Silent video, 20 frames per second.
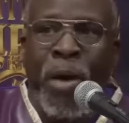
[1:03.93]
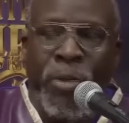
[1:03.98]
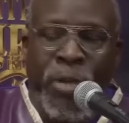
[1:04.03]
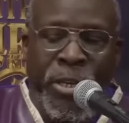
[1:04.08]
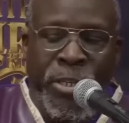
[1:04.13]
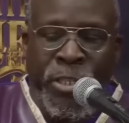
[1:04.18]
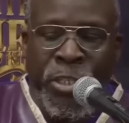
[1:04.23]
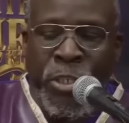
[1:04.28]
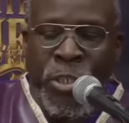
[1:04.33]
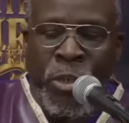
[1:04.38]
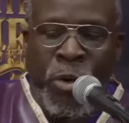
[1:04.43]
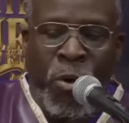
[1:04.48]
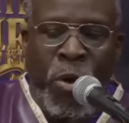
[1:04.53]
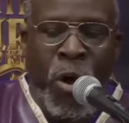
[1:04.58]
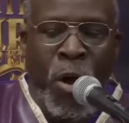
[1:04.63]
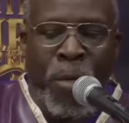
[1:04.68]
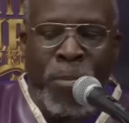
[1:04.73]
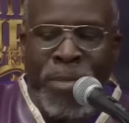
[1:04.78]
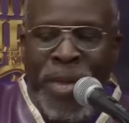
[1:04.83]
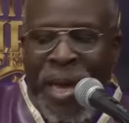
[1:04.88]
about us, the
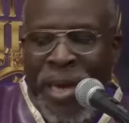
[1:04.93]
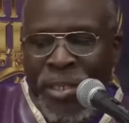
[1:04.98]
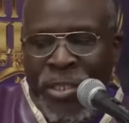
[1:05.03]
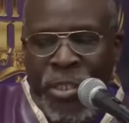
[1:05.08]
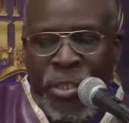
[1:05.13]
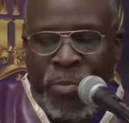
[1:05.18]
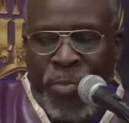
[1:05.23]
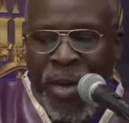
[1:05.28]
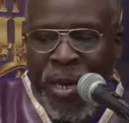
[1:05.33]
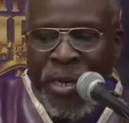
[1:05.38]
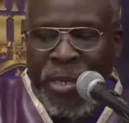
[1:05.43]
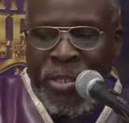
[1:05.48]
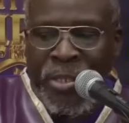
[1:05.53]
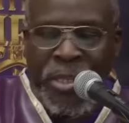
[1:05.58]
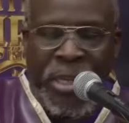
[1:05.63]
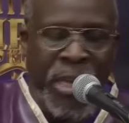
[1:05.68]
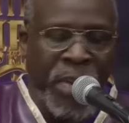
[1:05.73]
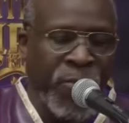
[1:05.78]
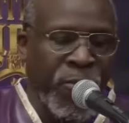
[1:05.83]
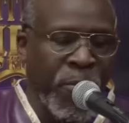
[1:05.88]
so-called Blacks,
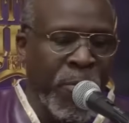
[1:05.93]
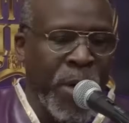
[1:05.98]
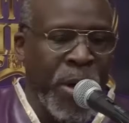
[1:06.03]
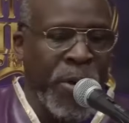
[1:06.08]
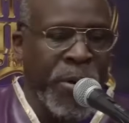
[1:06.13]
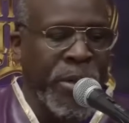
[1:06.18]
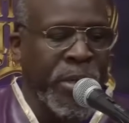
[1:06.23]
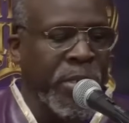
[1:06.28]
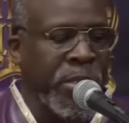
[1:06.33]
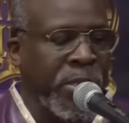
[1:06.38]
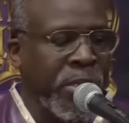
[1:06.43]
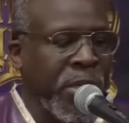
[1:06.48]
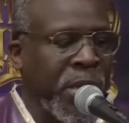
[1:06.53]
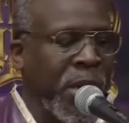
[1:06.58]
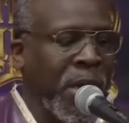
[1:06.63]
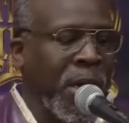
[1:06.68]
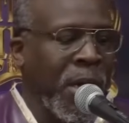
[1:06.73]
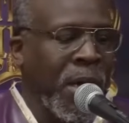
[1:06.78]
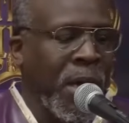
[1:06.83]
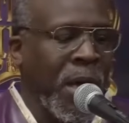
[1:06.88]
Hispanics, Native Americans,
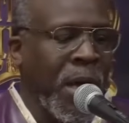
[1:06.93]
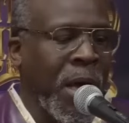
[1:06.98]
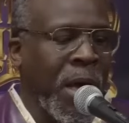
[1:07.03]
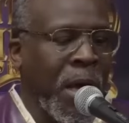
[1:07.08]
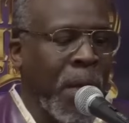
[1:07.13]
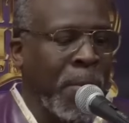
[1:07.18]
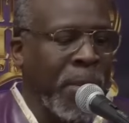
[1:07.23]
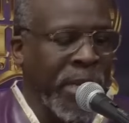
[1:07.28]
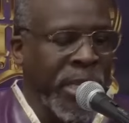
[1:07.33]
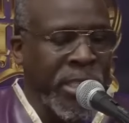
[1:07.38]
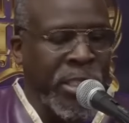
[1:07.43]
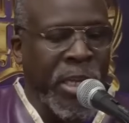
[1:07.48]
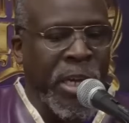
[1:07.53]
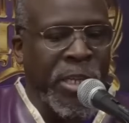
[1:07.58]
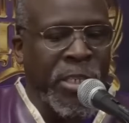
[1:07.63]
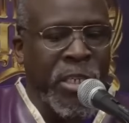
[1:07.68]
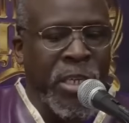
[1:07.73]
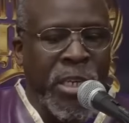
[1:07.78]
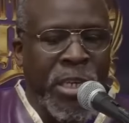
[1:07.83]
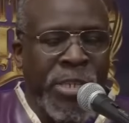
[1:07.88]
but it
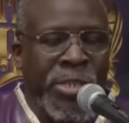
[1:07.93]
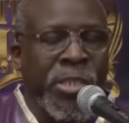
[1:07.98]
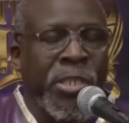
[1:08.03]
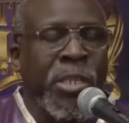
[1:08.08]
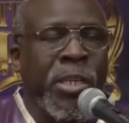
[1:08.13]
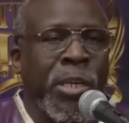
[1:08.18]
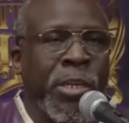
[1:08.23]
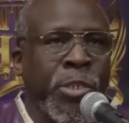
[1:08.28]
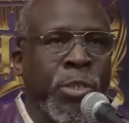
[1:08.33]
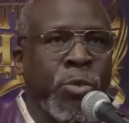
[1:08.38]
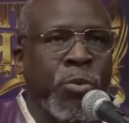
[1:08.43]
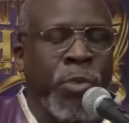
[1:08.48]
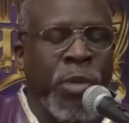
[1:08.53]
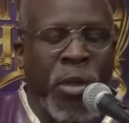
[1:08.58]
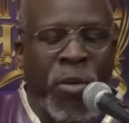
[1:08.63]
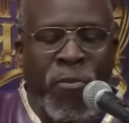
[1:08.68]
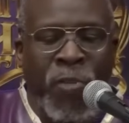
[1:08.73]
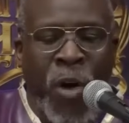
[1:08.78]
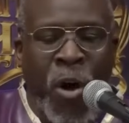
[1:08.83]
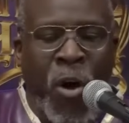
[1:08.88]
does list the
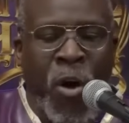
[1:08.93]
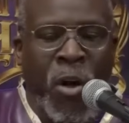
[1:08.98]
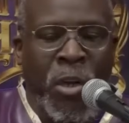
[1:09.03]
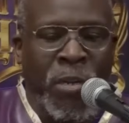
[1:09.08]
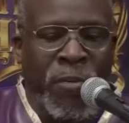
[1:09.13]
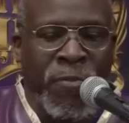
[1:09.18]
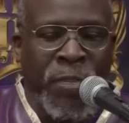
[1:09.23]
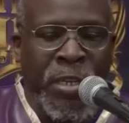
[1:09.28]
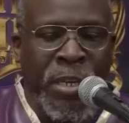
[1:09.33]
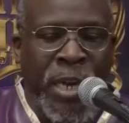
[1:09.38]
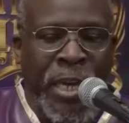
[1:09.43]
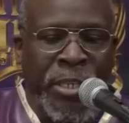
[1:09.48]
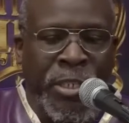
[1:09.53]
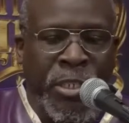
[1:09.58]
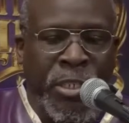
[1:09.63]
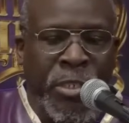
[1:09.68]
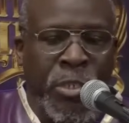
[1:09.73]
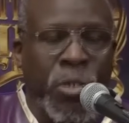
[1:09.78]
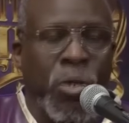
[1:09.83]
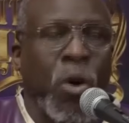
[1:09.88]
history of all of the
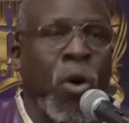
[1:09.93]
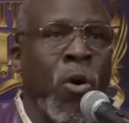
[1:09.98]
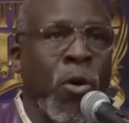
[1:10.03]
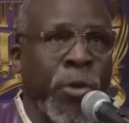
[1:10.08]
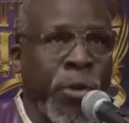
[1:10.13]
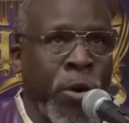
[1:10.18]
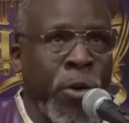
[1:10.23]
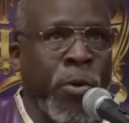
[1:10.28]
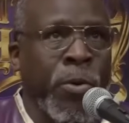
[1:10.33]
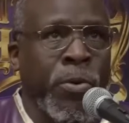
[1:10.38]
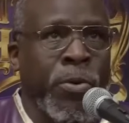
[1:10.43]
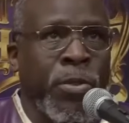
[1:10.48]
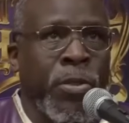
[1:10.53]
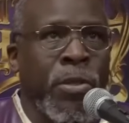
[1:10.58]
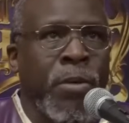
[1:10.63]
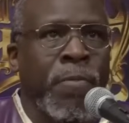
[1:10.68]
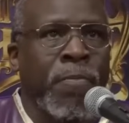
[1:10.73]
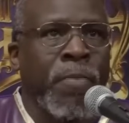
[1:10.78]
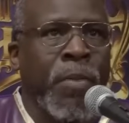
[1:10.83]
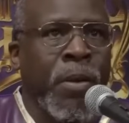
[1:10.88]
nations on
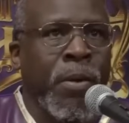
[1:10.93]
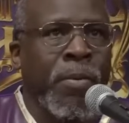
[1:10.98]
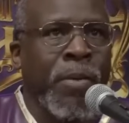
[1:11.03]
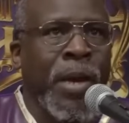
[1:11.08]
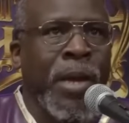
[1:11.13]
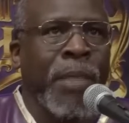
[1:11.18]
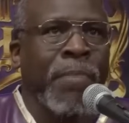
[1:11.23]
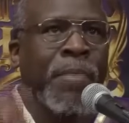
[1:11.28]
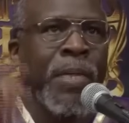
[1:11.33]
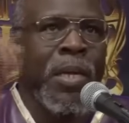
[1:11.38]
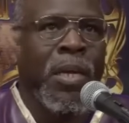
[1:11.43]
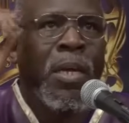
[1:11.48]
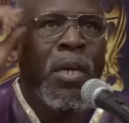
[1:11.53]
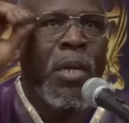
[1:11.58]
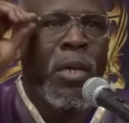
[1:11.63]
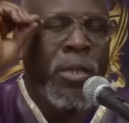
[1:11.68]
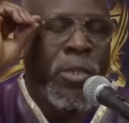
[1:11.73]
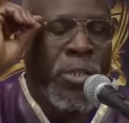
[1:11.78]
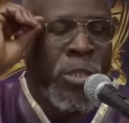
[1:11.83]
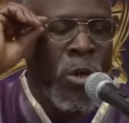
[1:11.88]
earth, all right?
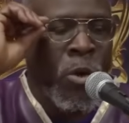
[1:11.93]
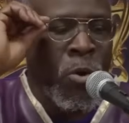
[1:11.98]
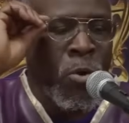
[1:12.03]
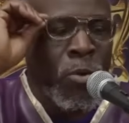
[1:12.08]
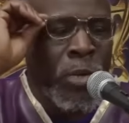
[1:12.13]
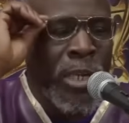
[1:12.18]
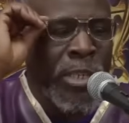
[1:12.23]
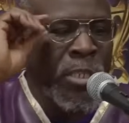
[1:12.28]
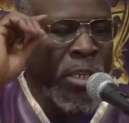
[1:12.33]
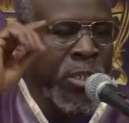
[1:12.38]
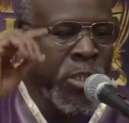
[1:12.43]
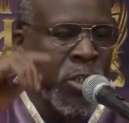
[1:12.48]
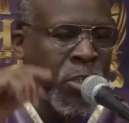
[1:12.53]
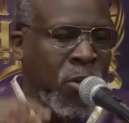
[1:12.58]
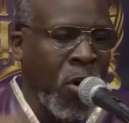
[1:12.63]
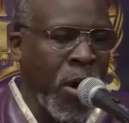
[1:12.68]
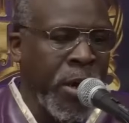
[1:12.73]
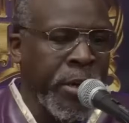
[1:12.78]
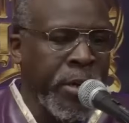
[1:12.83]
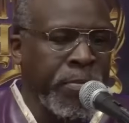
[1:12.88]
So let's get
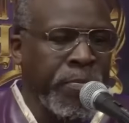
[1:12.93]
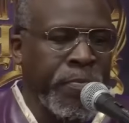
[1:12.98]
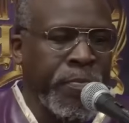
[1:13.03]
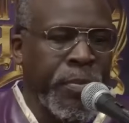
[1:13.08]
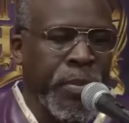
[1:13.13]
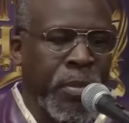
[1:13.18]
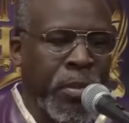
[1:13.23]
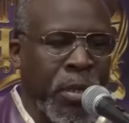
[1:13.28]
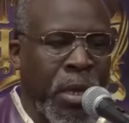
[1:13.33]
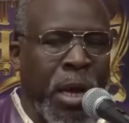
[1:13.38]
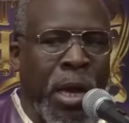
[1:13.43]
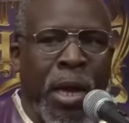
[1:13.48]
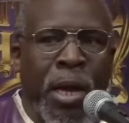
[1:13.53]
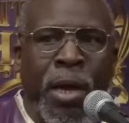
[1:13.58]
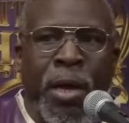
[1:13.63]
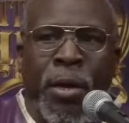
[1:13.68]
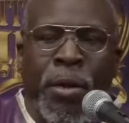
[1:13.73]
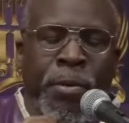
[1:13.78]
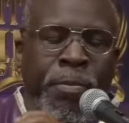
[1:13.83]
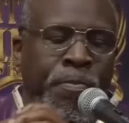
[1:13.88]
started.
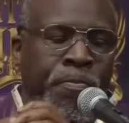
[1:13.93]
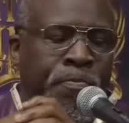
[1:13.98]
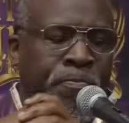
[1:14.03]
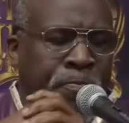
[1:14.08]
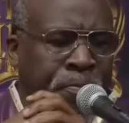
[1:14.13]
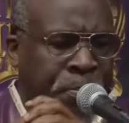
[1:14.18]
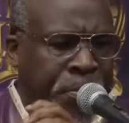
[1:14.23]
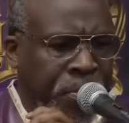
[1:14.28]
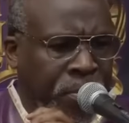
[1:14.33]
We're